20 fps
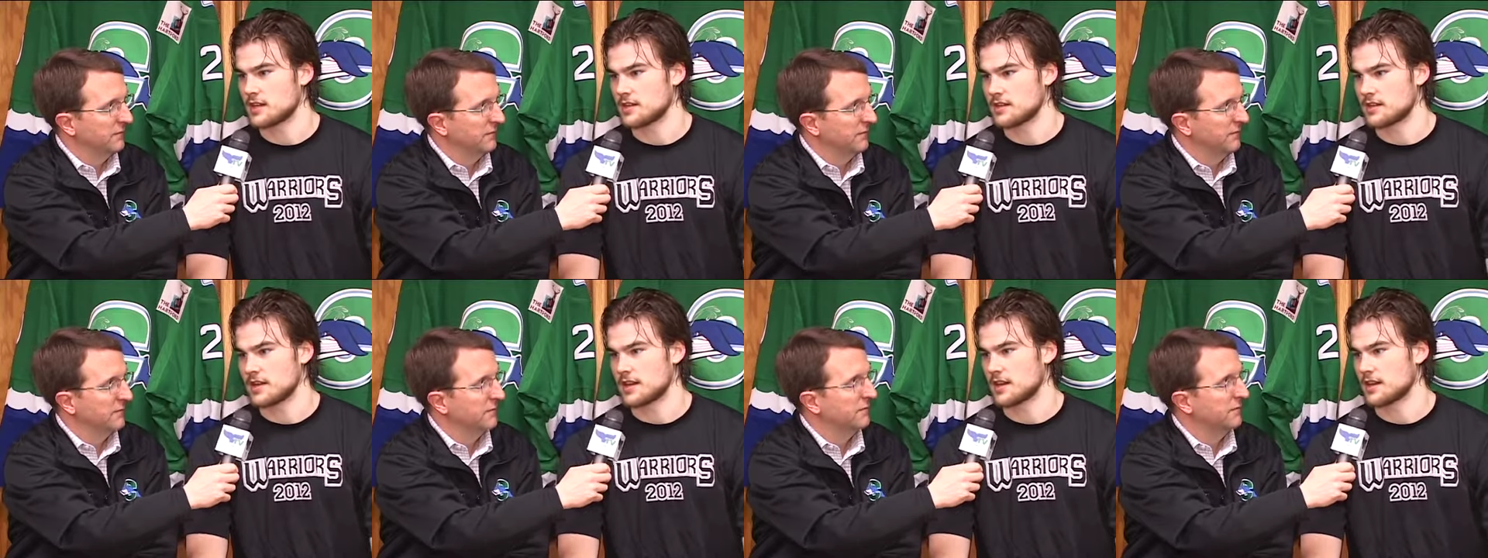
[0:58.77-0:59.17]

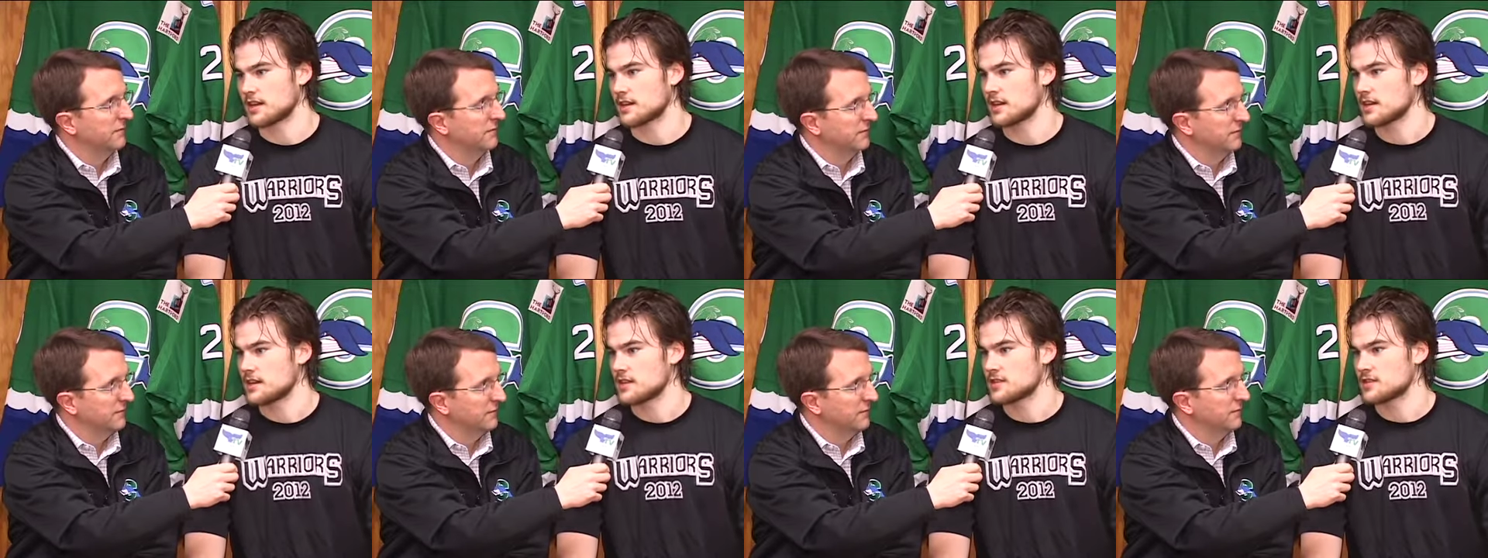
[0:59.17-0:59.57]
Speaker 1: and
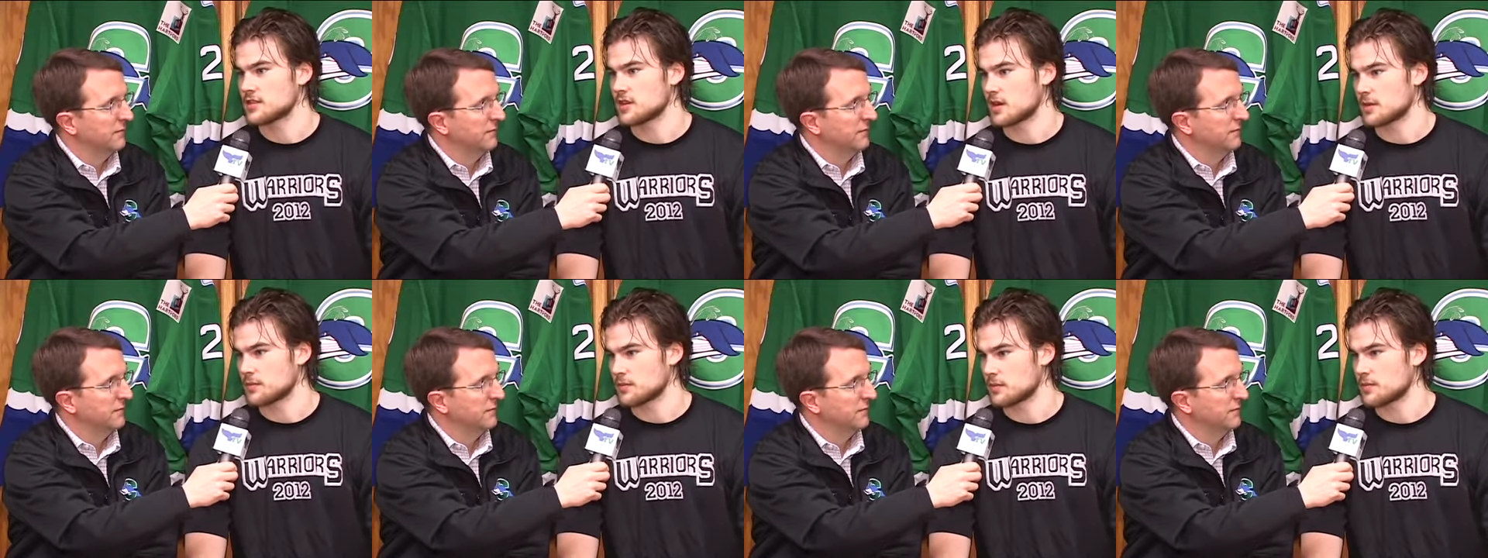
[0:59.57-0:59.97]

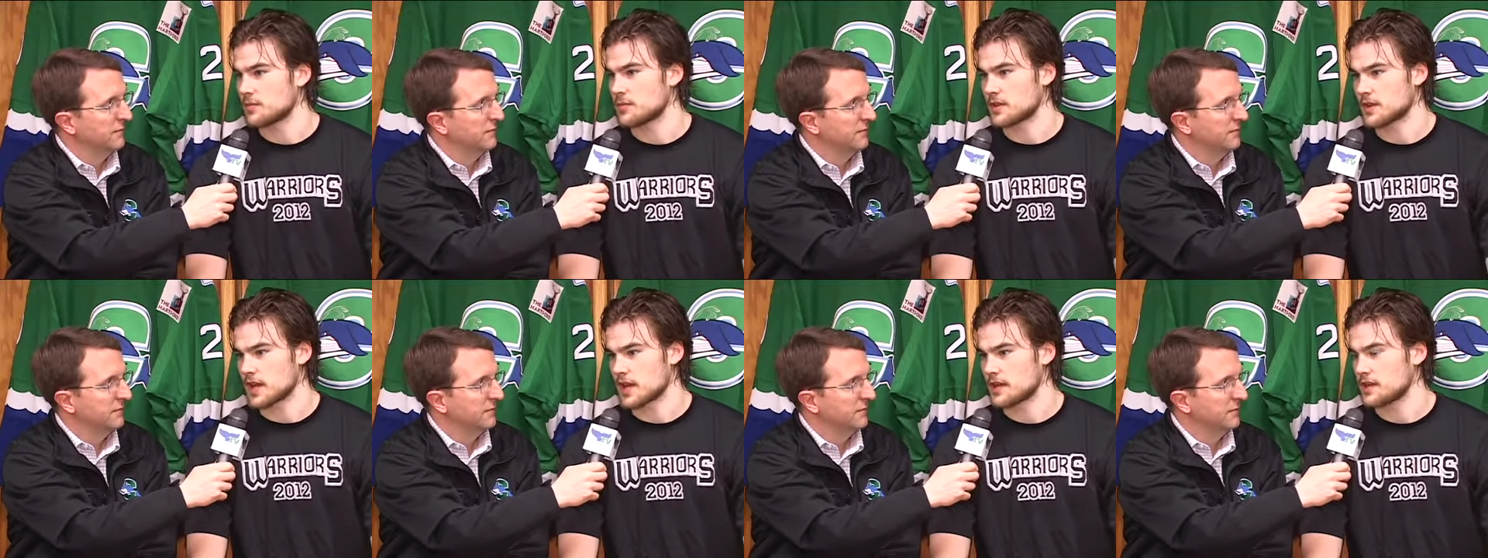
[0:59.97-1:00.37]
so I'm
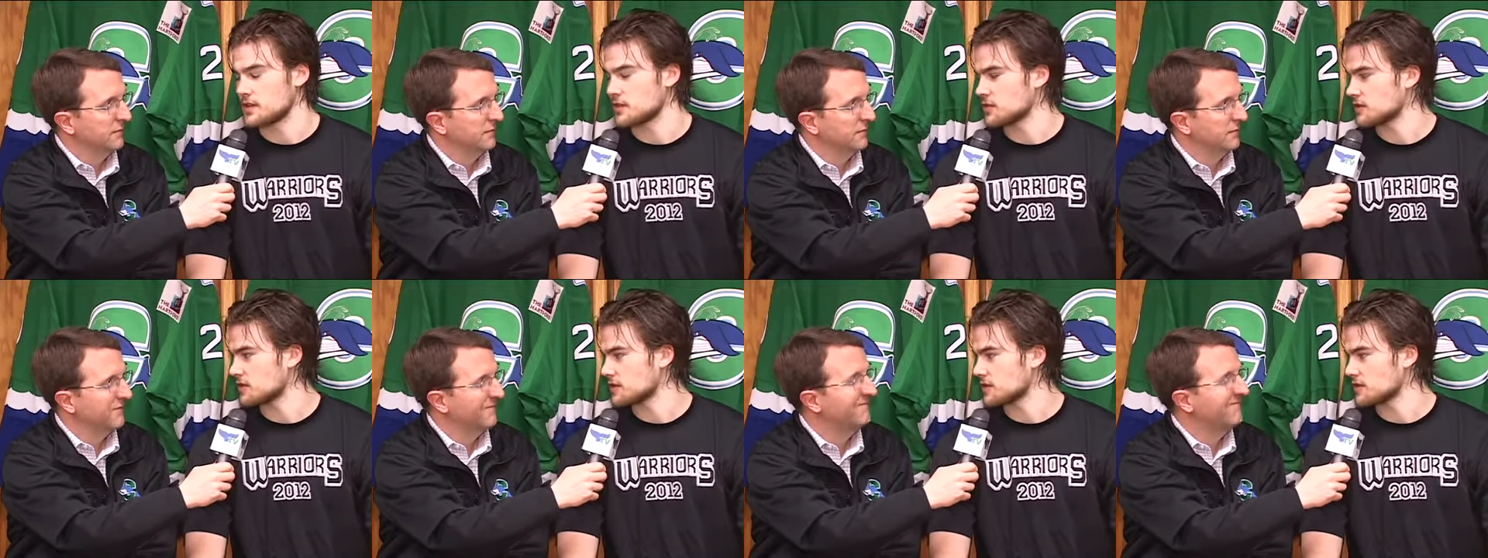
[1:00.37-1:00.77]
kind of
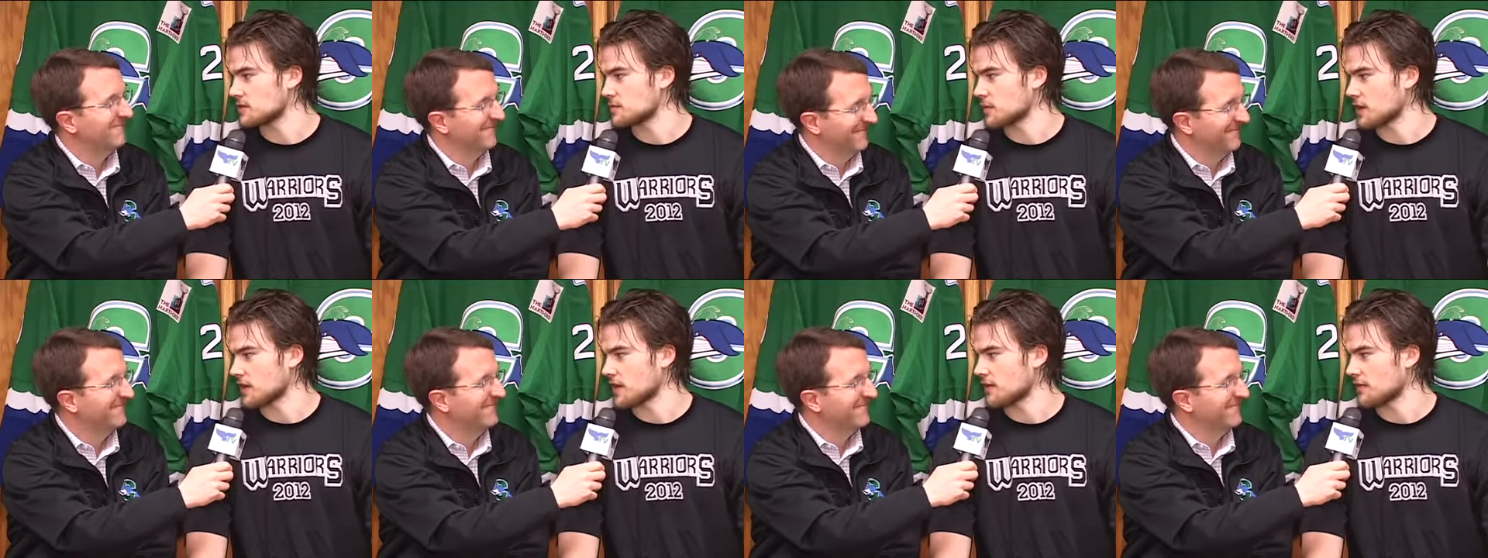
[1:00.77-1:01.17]
used to this
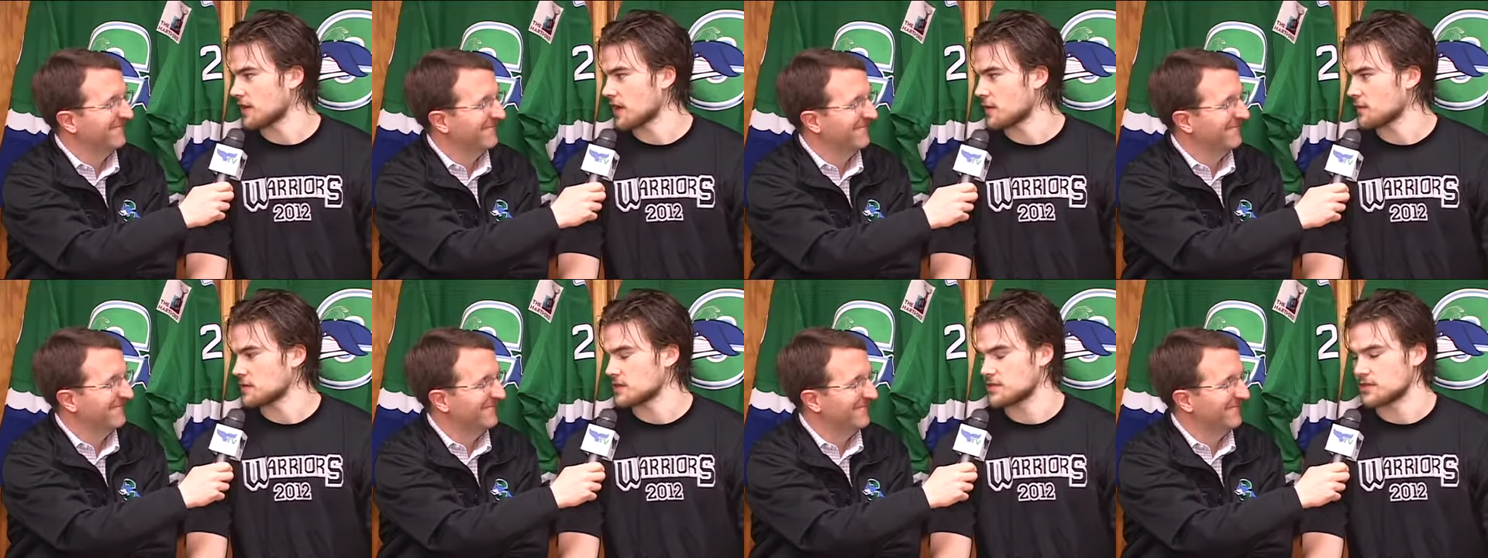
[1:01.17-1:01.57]
playoff
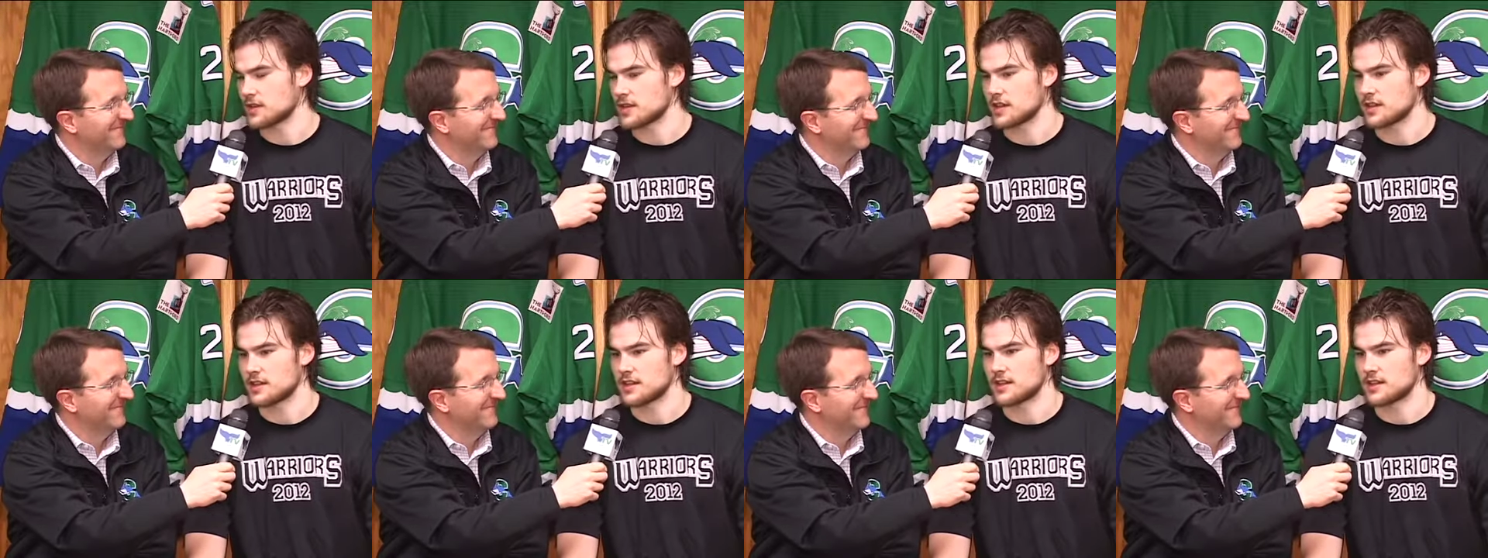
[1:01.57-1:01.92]
atmosphere,